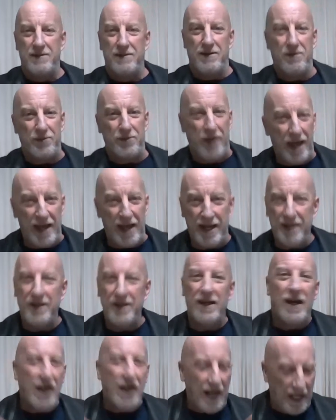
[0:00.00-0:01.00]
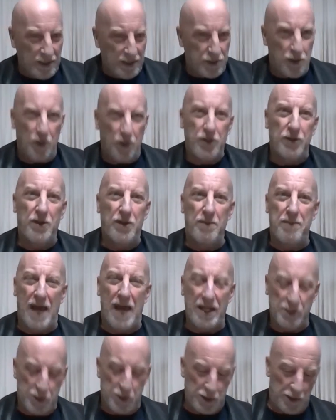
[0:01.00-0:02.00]
Okay. I took the
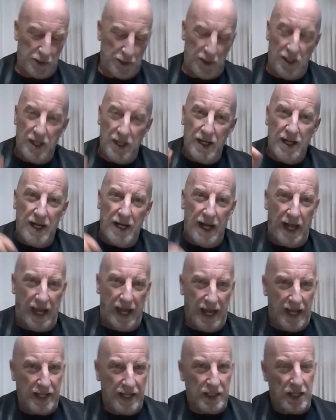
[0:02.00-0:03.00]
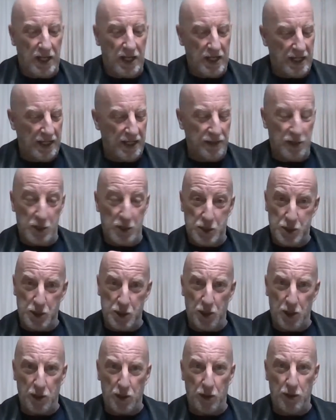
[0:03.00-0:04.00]
pencil. And in the
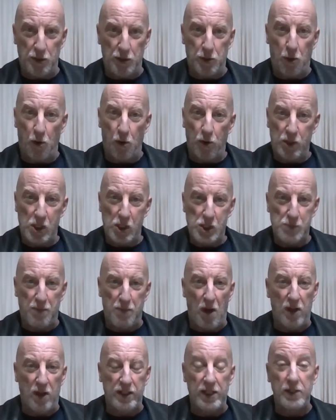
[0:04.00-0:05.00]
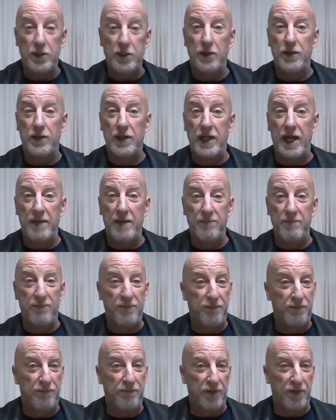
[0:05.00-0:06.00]
circle corresponding to the name
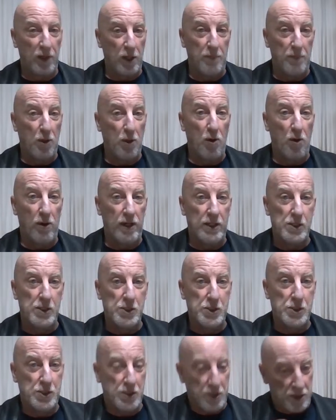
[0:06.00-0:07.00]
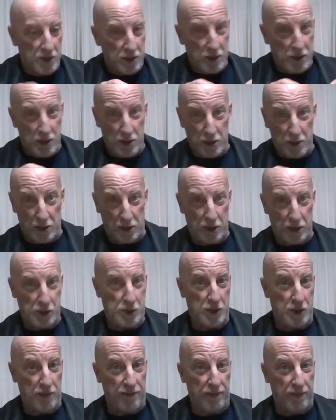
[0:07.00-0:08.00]
Philip Lawrence,
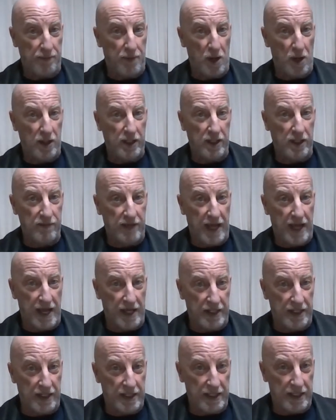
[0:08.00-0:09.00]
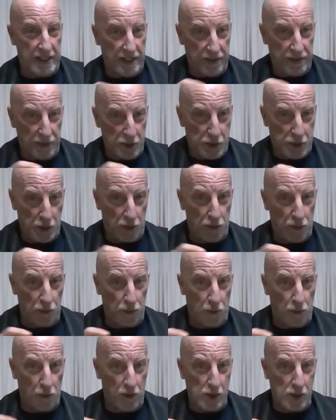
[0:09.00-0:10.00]
Conservative Party of Canada, in the circle
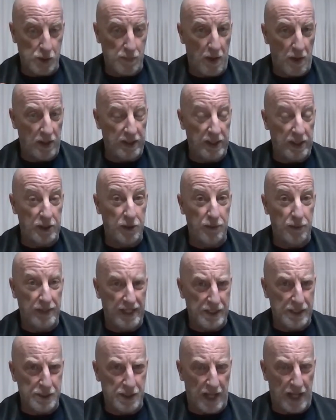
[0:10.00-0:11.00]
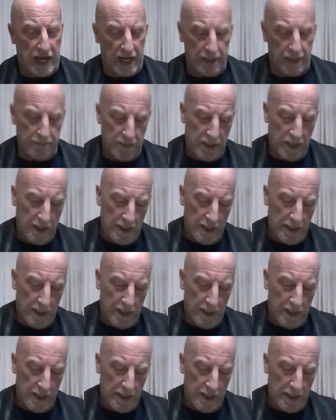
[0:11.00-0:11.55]
corresponding to his name,